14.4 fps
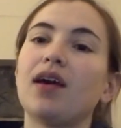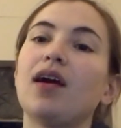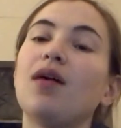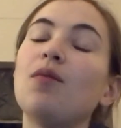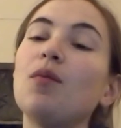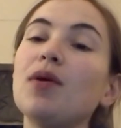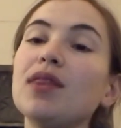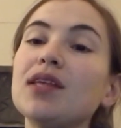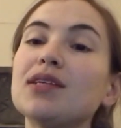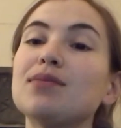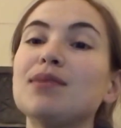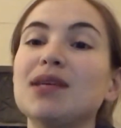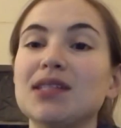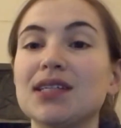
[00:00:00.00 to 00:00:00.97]
And what
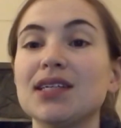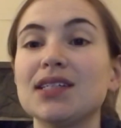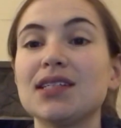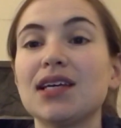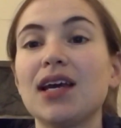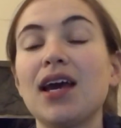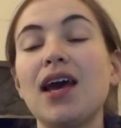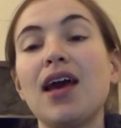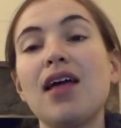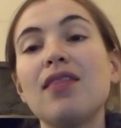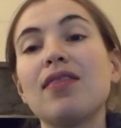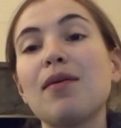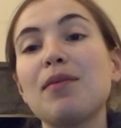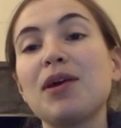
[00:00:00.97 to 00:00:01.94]
this means is
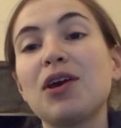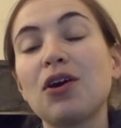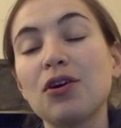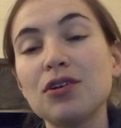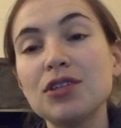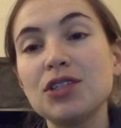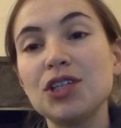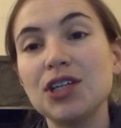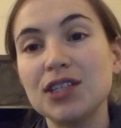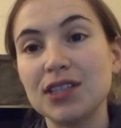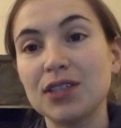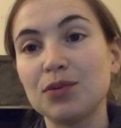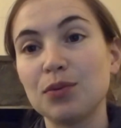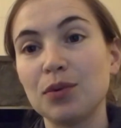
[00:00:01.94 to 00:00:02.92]
that because
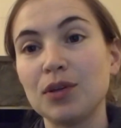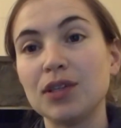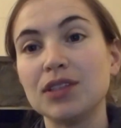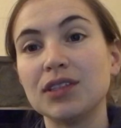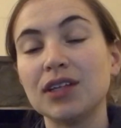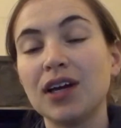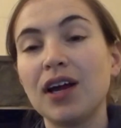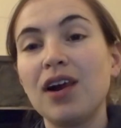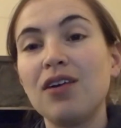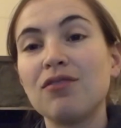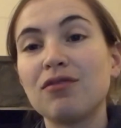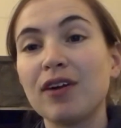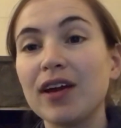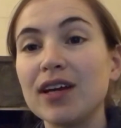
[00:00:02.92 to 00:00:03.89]
Jesus was
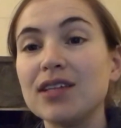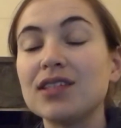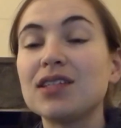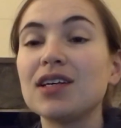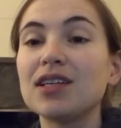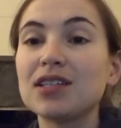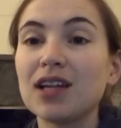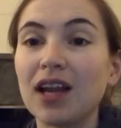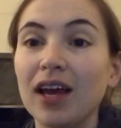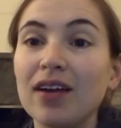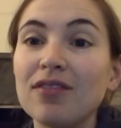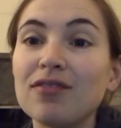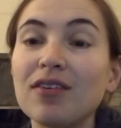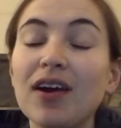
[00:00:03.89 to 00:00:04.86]
raised to
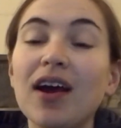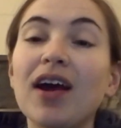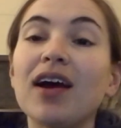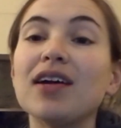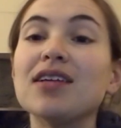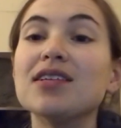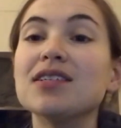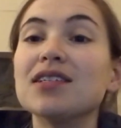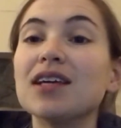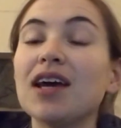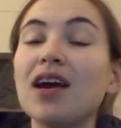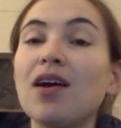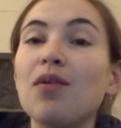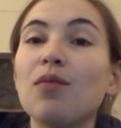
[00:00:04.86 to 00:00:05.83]
life and
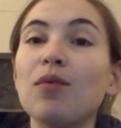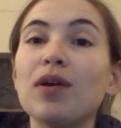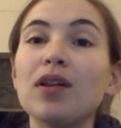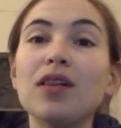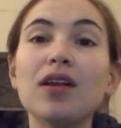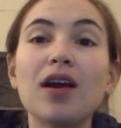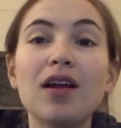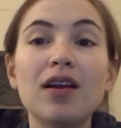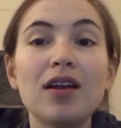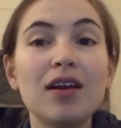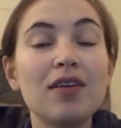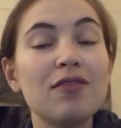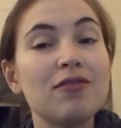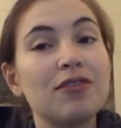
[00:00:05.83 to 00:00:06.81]
will
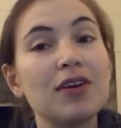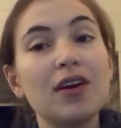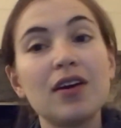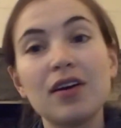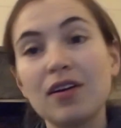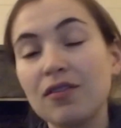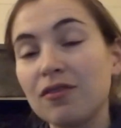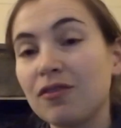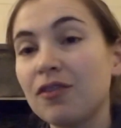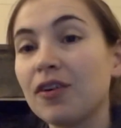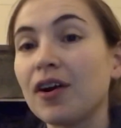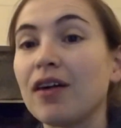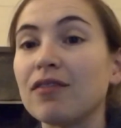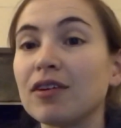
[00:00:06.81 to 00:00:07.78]
live
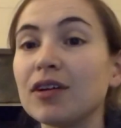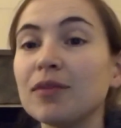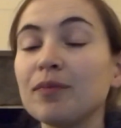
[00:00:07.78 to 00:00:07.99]
forever,